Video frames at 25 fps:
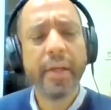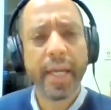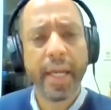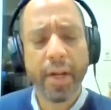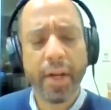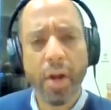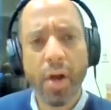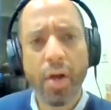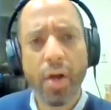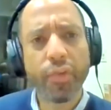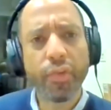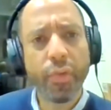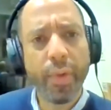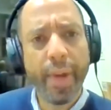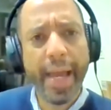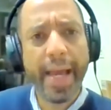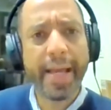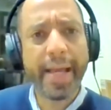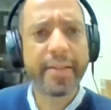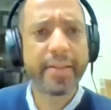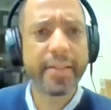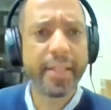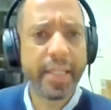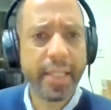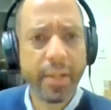It also
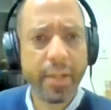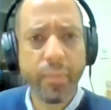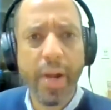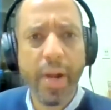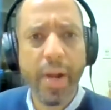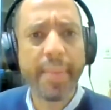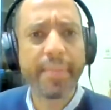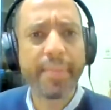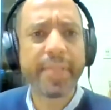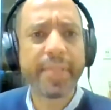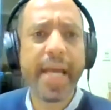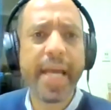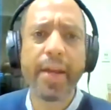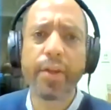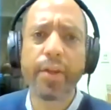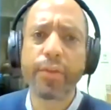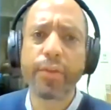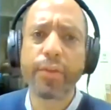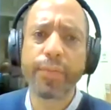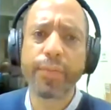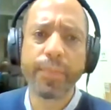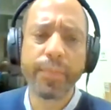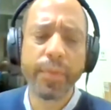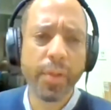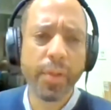had CD-ROM titles,